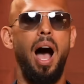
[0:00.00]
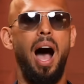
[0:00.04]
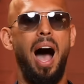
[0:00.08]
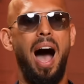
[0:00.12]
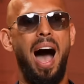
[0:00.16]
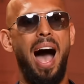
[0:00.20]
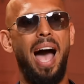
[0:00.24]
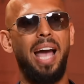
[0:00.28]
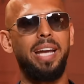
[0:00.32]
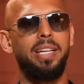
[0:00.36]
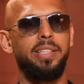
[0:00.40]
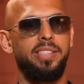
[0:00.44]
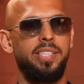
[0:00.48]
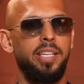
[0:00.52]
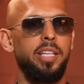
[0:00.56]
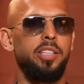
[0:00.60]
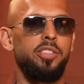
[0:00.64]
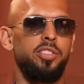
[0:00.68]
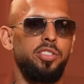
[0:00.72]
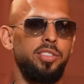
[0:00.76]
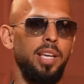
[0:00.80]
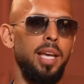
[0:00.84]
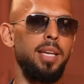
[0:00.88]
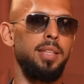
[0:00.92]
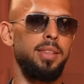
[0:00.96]
I did
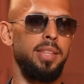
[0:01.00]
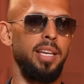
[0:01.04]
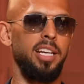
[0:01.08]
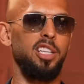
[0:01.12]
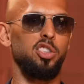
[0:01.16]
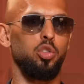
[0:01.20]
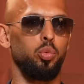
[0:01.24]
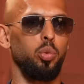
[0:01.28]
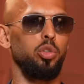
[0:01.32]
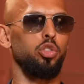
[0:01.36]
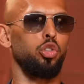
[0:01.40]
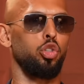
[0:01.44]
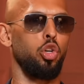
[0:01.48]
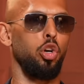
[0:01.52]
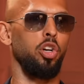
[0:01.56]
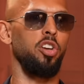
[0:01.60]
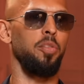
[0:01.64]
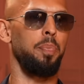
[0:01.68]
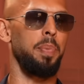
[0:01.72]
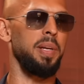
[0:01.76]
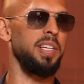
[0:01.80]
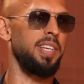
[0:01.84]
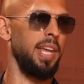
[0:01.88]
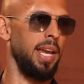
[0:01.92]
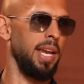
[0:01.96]
say things which could have
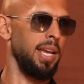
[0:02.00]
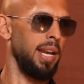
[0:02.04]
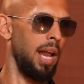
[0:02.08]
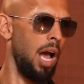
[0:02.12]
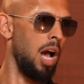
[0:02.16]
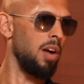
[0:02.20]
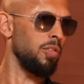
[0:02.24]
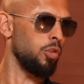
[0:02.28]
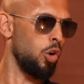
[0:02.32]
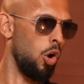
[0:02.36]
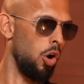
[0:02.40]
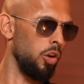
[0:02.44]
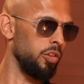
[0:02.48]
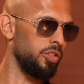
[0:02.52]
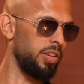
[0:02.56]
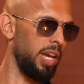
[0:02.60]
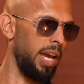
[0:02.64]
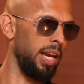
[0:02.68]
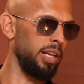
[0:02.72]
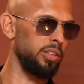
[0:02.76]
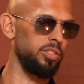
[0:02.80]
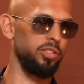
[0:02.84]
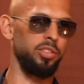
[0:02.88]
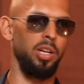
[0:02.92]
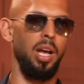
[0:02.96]
been taken out of
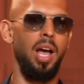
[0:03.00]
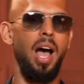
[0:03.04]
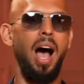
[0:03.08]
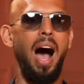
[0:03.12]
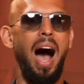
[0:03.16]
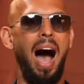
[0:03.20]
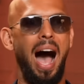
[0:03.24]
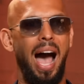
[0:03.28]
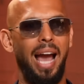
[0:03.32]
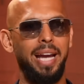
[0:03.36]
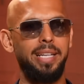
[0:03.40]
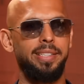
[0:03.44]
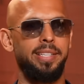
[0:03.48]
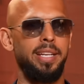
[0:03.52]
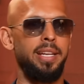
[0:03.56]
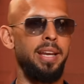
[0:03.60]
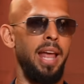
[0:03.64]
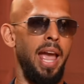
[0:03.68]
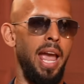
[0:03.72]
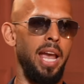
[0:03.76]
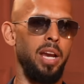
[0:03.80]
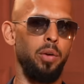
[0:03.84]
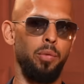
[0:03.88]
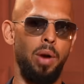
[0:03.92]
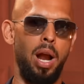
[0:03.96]
context. I did
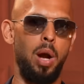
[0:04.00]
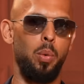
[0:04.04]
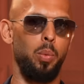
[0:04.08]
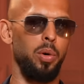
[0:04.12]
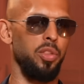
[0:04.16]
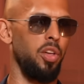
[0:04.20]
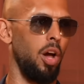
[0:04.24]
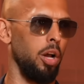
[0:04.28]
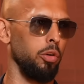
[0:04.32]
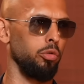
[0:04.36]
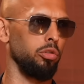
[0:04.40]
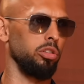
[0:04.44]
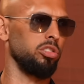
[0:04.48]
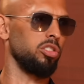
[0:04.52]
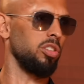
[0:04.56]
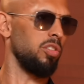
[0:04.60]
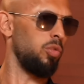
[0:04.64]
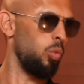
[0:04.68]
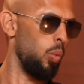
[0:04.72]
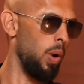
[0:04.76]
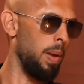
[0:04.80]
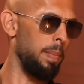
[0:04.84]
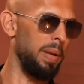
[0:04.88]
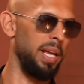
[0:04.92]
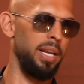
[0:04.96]
hang around with hundreds of
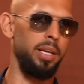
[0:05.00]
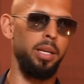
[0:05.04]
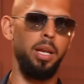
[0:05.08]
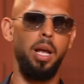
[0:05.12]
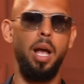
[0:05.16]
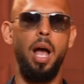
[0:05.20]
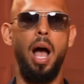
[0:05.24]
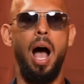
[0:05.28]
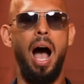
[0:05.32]
women.